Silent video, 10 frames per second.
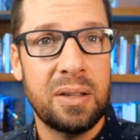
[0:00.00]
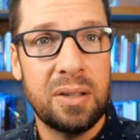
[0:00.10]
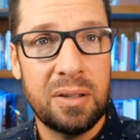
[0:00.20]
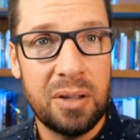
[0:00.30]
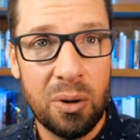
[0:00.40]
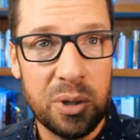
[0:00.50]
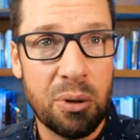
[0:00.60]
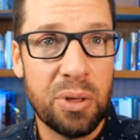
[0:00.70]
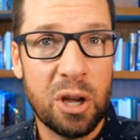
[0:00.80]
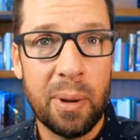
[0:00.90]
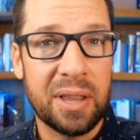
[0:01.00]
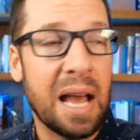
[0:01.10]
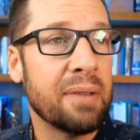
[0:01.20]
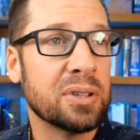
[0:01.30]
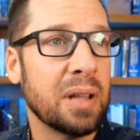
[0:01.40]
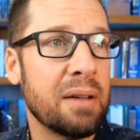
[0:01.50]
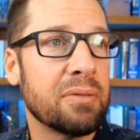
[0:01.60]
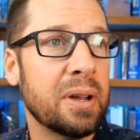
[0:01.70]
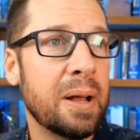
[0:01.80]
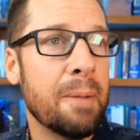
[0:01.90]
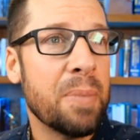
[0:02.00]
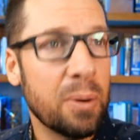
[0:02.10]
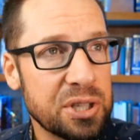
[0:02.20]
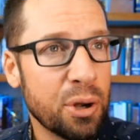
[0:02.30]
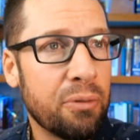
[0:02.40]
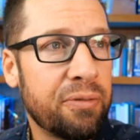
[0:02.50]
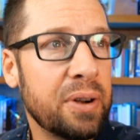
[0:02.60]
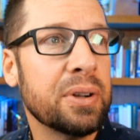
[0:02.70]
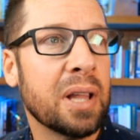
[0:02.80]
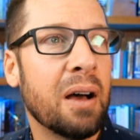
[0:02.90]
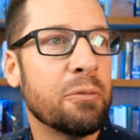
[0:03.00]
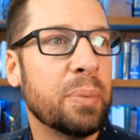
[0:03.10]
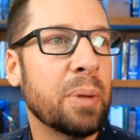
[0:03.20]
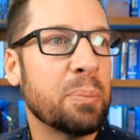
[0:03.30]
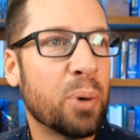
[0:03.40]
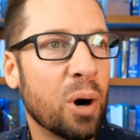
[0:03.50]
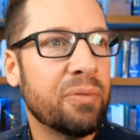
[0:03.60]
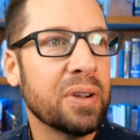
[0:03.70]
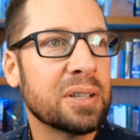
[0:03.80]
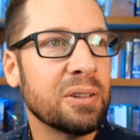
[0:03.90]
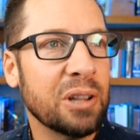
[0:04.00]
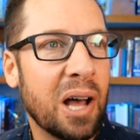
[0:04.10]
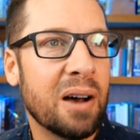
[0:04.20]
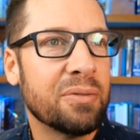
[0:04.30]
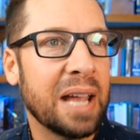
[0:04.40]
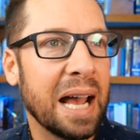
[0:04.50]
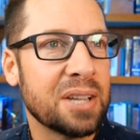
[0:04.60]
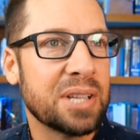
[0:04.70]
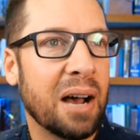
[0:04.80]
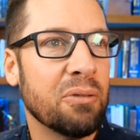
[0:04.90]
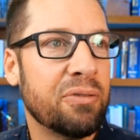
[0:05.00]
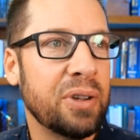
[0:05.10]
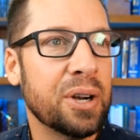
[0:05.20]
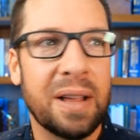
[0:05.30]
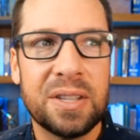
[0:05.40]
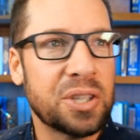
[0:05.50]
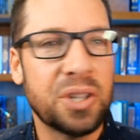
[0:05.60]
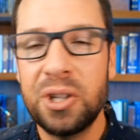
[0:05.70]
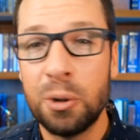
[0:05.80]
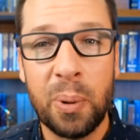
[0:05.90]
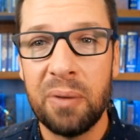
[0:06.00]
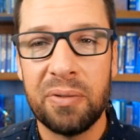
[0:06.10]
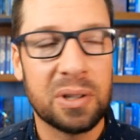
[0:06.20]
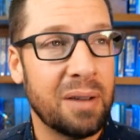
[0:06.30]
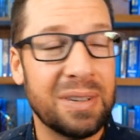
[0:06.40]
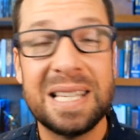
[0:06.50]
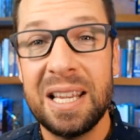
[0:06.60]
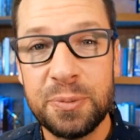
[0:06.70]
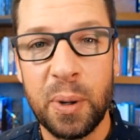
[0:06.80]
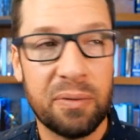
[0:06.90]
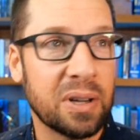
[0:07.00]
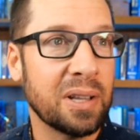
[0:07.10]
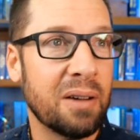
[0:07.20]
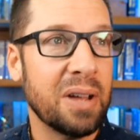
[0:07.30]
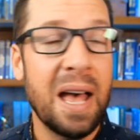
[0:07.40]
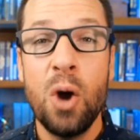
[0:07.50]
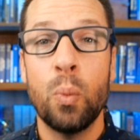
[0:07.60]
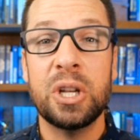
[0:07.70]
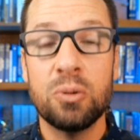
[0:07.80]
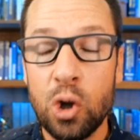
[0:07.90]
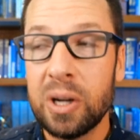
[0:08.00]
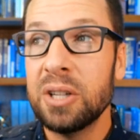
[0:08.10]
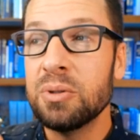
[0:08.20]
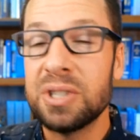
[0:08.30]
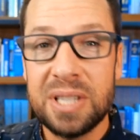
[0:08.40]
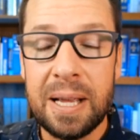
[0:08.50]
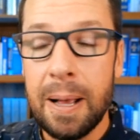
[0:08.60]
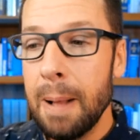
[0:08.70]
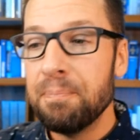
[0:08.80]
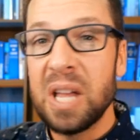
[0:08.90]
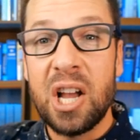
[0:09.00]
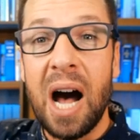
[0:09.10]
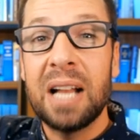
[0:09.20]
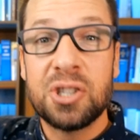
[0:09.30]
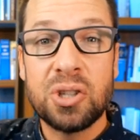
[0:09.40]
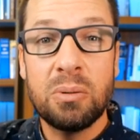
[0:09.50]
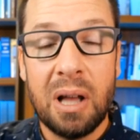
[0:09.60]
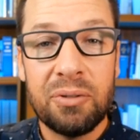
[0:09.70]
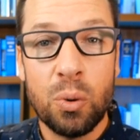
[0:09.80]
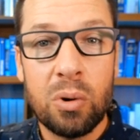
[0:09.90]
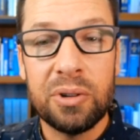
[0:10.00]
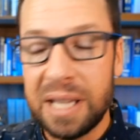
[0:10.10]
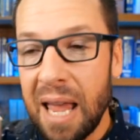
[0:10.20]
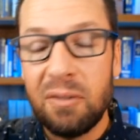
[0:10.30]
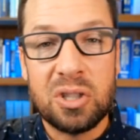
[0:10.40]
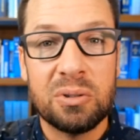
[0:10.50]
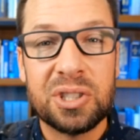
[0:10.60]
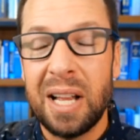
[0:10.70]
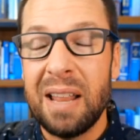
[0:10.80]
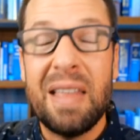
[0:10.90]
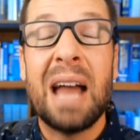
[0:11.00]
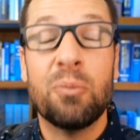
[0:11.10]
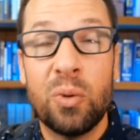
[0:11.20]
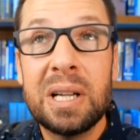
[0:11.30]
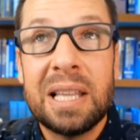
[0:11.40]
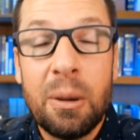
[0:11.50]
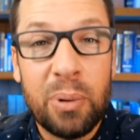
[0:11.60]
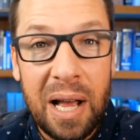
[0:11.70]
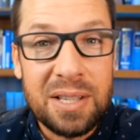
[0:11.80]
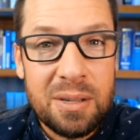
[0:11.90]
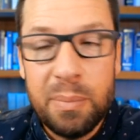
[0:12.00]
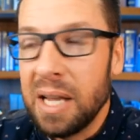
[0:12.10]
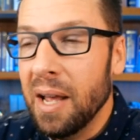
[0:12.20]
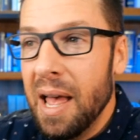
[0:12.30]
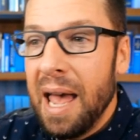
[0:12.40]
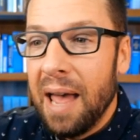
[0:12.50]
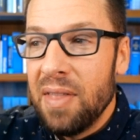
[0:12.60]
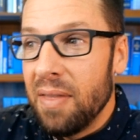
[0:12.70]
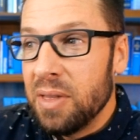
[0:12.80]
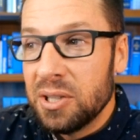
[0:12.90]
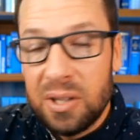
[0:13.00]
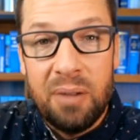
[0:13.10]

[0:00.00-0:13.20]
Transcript: you know, when you think about the afterlife. There is no fear in love, but perfect love casts out fear. And this isn't your perfect love, it's his perfect love. When you look and you see, God so loved the world, he gave his own Son, and that really applies to me. And that this